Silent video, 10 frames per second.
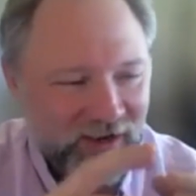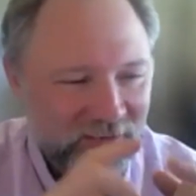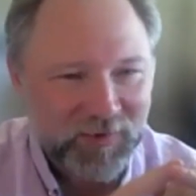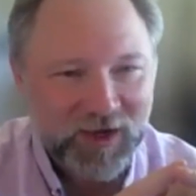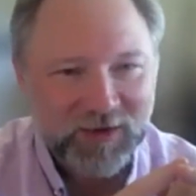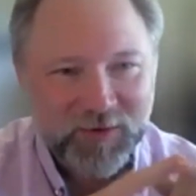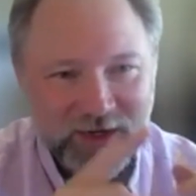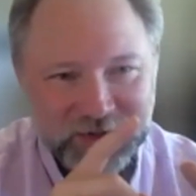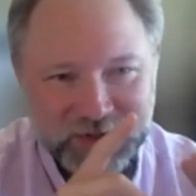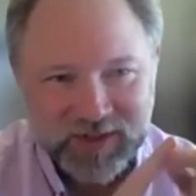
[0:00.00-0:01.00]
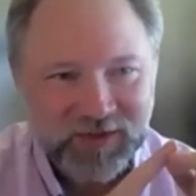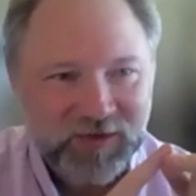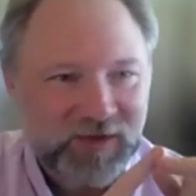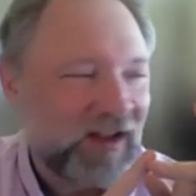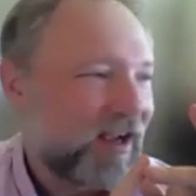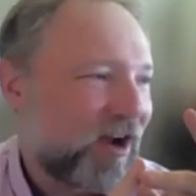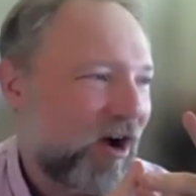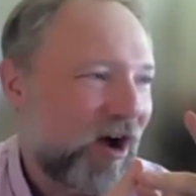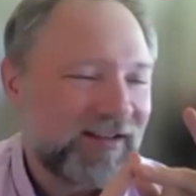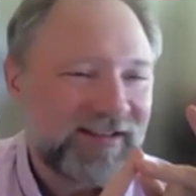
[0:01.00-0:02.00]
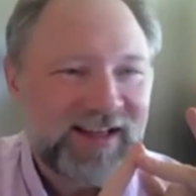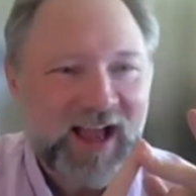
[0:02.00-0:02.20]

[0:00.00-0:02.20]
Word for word: your blood pressure, it would cause